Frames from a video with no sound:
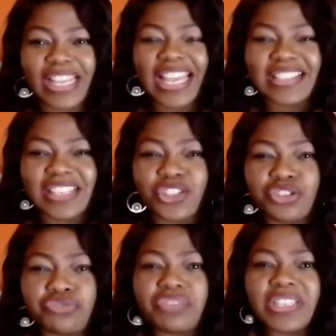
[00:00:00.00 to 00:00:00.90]
It is
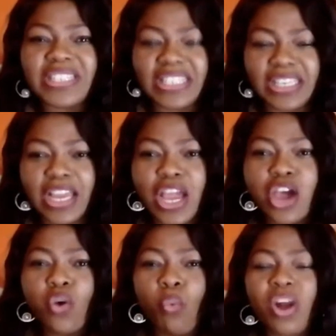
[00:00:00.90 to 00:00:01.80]
intrinsic.
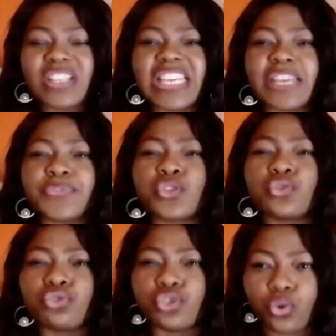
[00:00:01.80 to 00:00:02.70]
What gives you
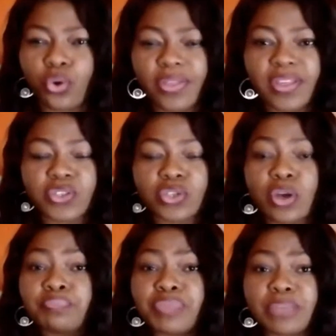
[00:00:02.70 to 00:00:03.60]
joy? There's some
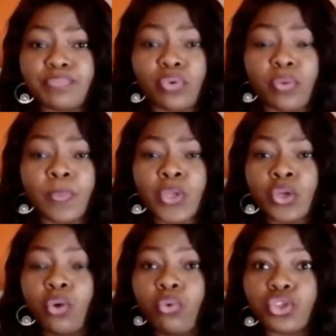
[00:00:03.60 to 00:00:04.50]
people who
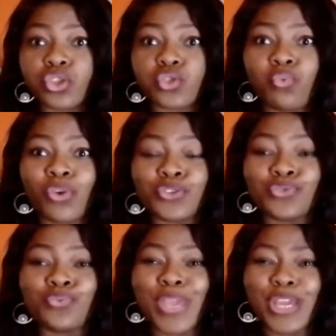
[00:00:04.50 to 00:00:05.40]
would just want to
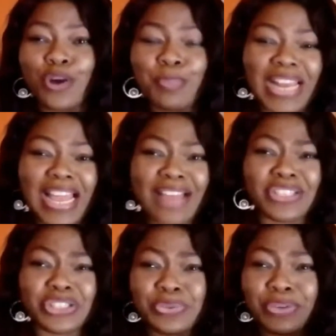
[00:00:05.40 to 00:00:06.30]
wake up and have the
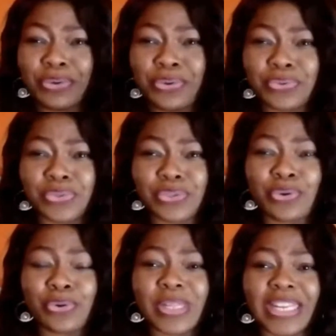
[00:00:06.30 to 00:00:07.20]
children go to school
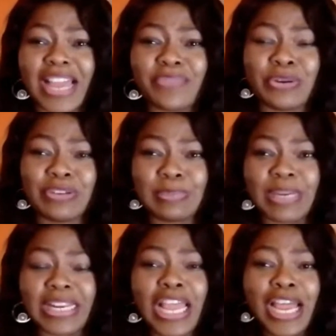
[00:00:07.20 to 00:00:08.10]
and have the husband
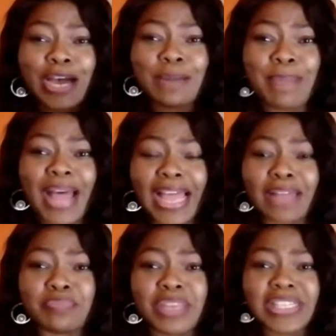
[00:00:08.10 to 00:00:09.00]
come back and
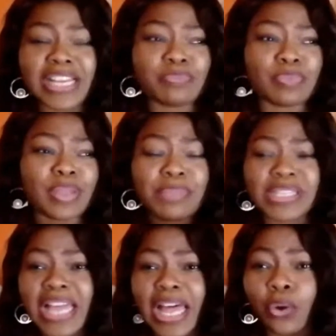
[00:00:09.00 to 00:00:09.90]
meet her
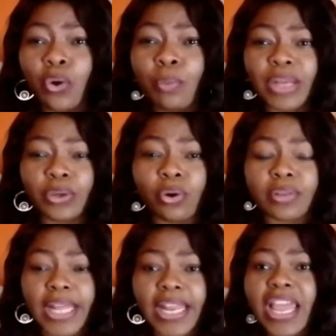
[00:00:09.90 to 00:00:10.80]
at home and all that.
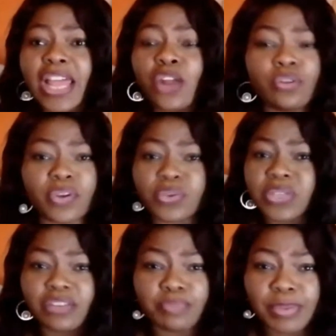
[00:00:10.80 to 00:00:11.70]
Look for those kind of
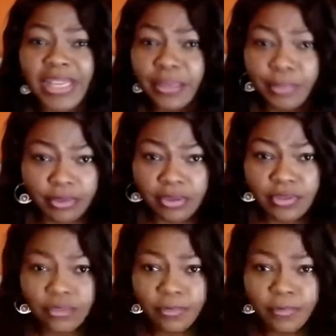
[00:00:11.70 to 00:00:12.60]
people and get married to.